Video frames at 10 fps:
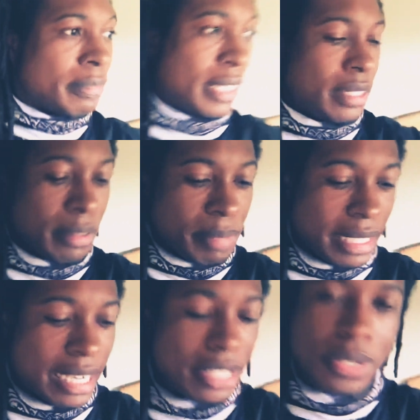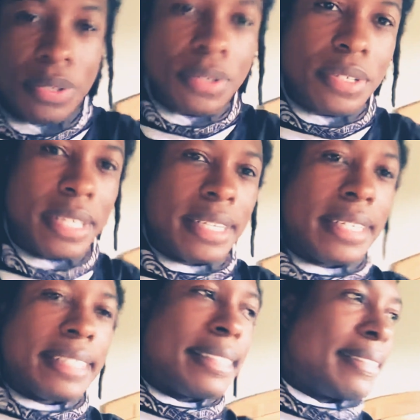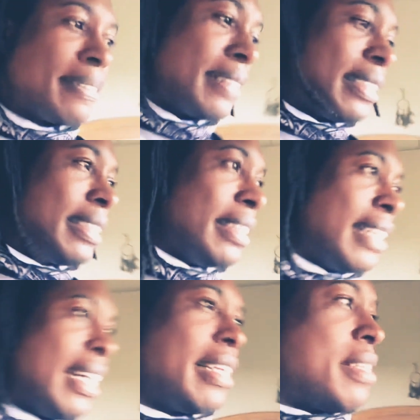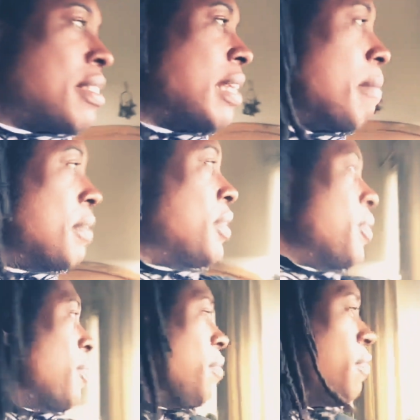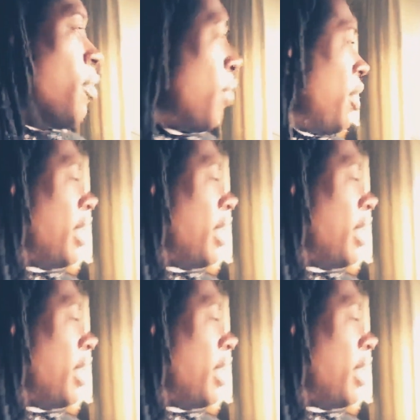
you know, be assholes and not accept you for